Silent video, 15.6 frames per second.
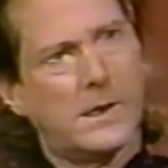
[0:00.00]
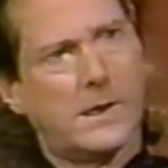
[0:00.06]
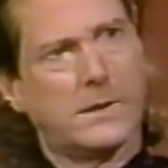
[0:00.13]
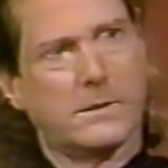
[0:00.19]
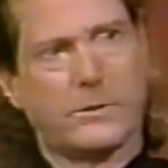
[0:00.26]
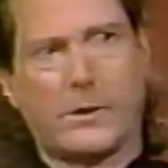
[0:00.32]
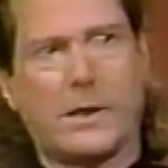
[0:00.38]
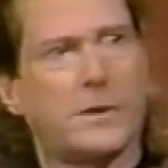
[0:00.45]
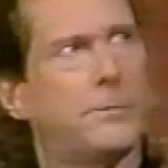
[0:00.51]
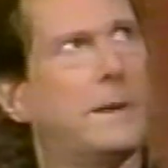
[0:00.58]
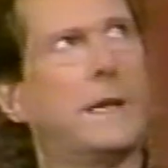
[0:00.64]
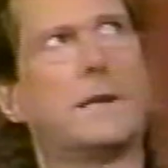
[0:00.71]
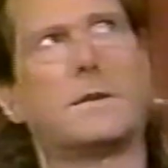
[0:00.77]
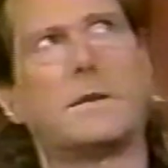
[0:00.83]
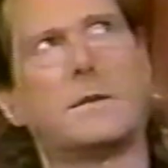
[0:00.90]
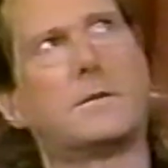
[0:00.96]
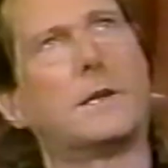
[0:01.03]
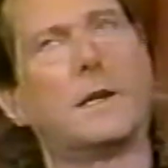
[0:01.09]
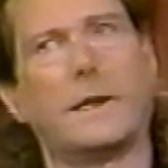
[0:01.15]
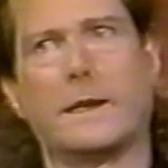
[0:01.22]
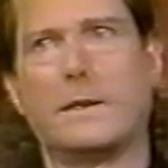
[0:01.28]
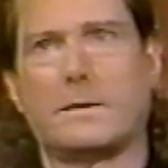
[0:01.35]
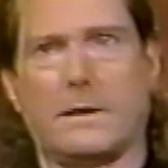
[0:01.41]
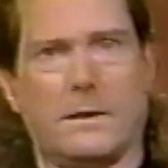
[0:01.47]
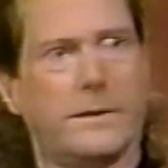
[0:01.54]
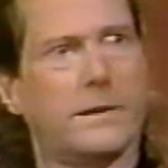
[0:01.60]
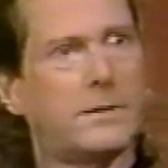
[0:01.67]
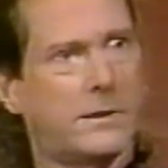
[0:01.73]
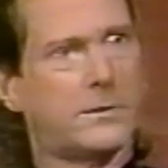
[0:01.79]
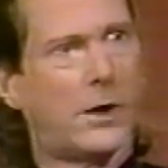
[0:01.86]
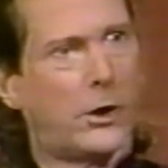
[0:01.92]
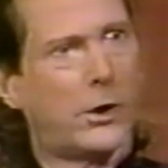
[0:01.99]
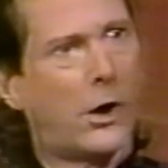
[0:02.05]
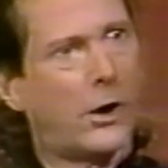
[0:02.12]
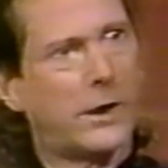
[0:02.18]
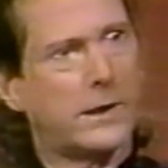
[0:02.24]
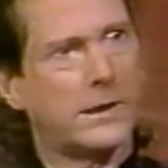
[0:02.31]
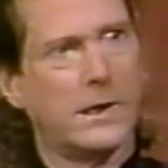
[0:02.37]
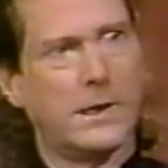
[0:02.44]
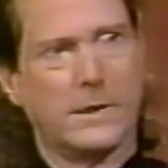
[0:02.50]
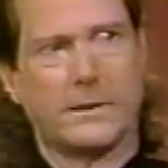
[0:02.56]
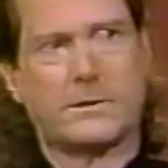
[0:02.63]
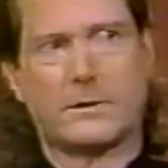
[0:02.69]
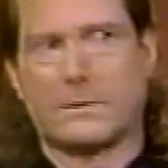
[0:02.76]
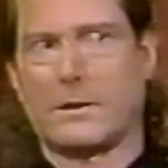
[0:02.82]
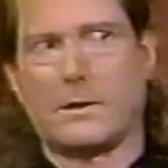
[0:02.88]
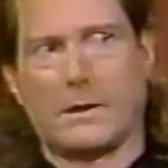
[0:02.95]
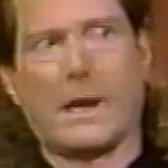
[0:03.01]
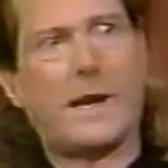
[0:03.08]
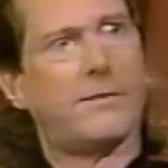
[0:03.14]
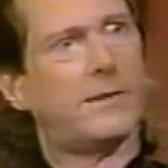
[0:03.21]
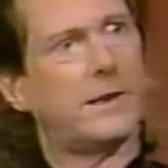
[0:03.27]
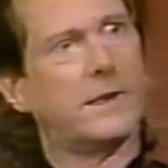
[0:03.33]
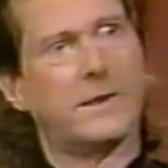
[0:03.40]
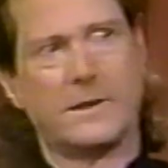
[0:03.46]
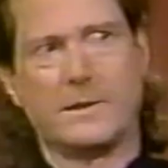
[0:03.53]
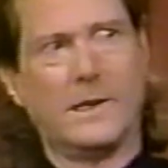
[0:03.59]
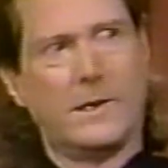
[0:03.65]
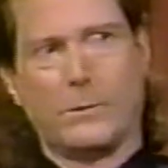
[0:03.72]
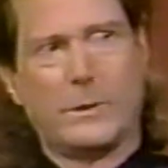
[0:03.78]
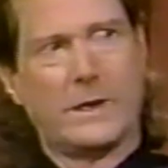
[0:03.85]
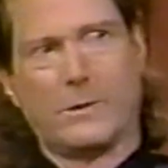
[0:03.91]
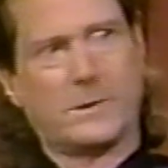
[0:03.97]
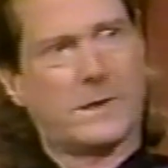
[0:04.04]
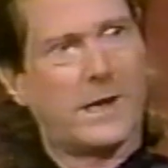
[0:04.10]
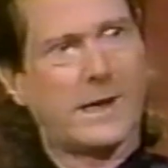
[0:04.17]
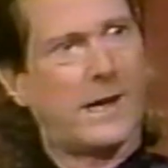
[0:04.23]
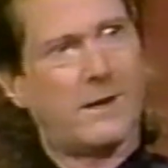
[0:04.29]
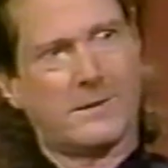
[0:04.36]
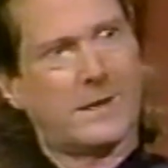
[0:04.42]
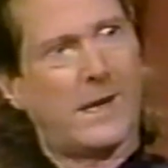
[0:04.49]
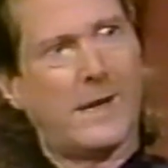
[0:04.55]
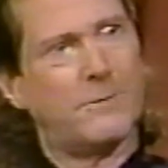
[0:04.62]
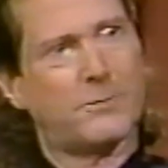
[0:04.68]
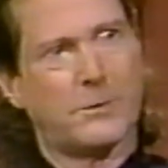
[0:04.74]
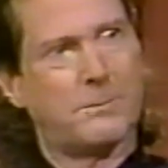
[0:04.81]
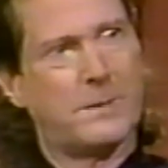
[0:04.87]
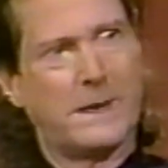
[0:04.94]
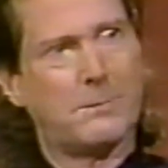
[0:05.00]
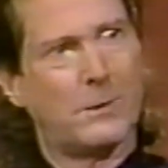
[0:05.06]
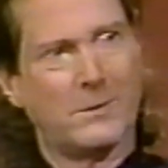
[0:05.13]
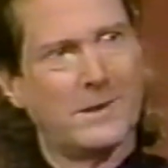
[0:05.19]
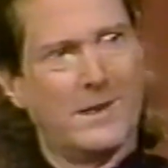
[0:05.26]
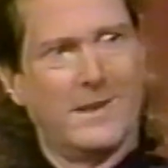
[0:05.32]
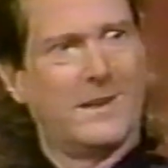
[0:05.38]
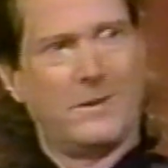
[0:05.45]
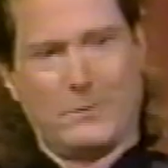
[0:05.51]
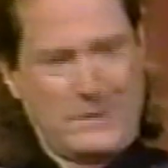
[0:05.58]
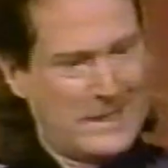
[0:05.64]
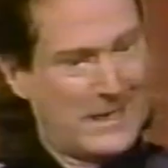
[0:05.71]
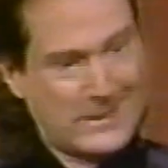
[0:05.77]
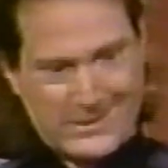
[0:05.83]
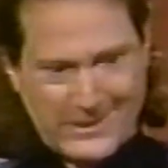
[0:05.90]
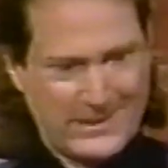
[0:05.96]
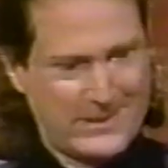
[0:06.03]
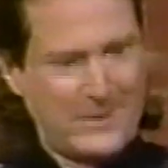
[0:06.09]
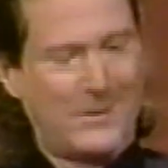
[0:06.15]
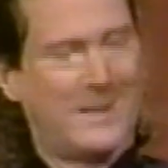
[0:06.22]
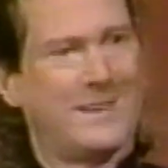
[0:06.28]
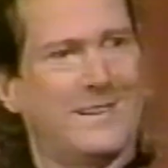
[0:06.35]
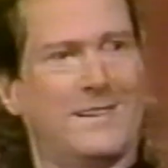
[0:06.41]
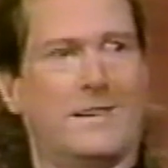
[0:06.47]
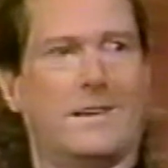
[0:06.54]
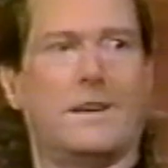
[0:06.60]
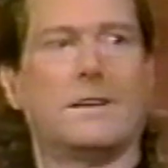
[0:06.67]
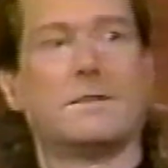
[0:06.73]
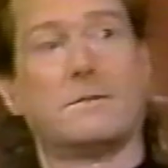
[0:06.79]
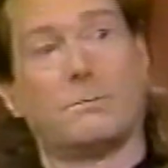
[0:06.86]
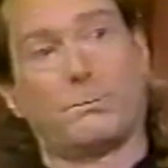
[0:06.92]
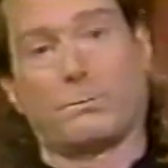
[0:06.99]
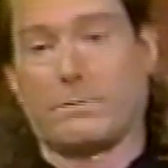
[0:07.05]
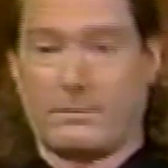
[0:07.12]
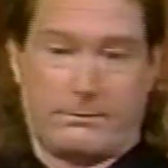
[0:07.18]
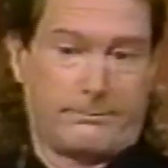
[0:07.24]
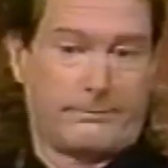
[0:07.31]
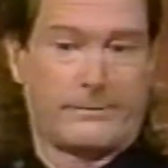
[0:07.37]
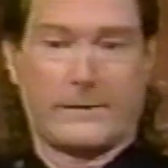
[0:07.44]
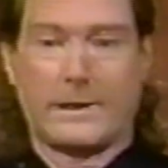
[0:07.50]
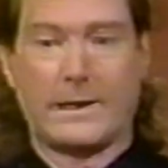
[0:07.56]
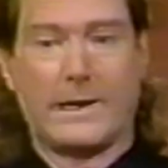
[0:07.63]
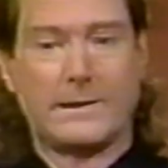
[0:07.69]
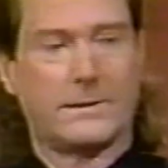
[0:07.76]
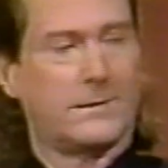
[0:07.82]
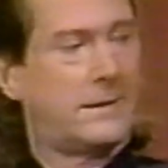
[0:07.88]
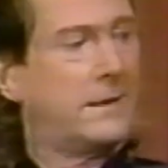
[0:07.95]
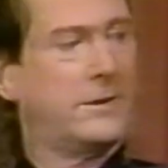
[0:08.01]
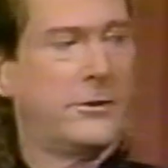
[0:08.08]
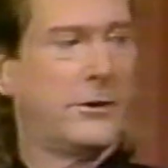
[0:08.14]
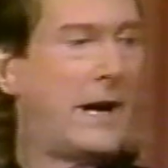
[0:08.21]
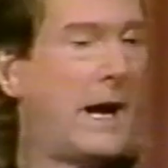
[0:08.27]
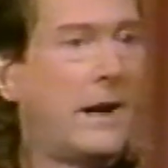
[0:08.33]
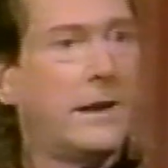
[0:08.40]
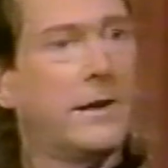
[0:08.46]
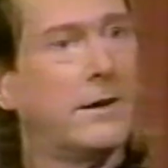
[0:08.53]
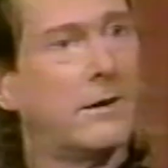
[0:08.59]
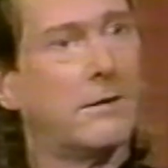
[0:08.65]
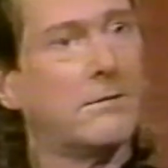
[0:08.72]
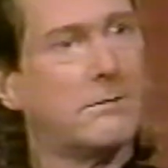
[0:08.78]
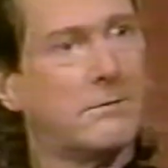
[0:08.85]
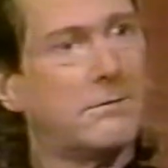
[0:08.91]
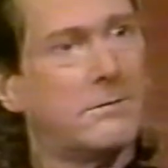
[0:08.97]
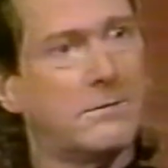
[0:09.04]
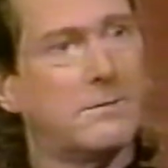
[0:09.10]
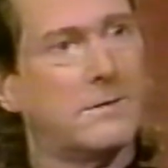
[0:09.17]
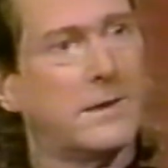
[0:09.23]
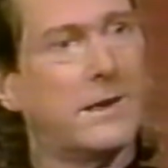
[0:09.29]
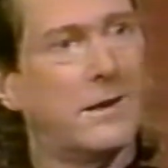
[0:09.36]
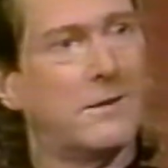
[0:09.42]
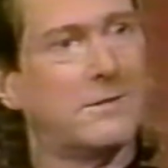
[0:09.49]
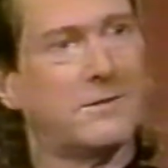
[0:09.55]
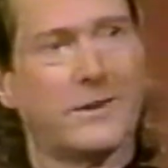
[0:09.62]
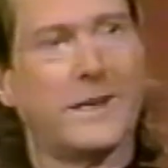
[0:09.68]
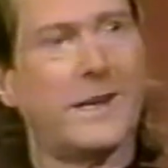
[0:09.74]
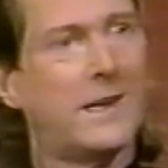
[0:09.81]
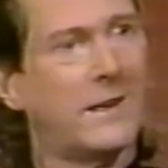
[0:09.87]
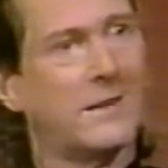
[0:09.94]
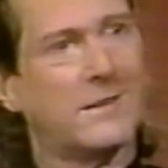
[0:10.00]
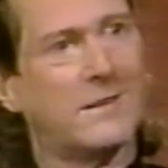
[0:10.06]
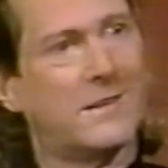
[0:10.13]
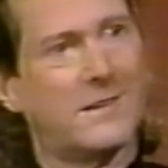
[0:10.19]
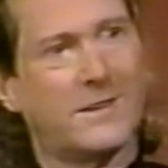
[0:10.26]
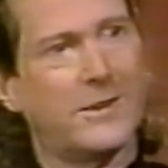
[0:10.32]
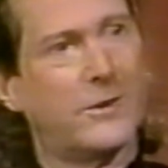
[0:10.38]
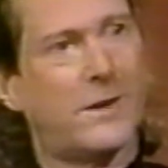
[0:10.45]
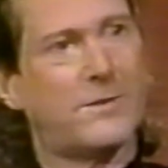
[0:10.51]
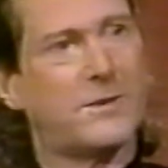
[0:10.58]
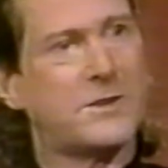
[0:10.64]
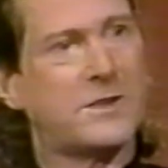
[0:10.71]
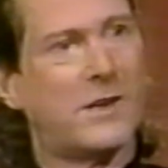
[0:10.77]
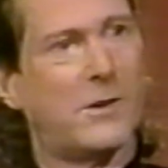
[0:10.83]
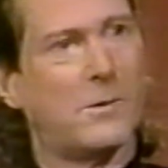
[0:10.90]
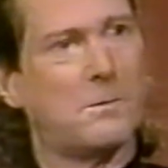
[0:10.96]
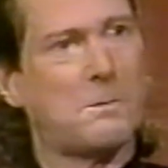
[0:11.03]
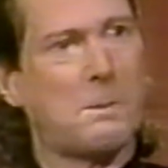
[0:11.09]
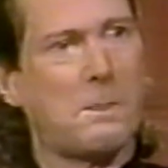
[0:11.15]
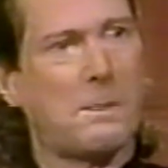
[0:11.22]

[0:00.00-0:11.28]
And Crosby hit the ceiling. He said, this is our art. This is our livelihood. We don't cut out time for people, and we're not going to do it. And the guy said, you're out of here. You know, forget it. You're off the show.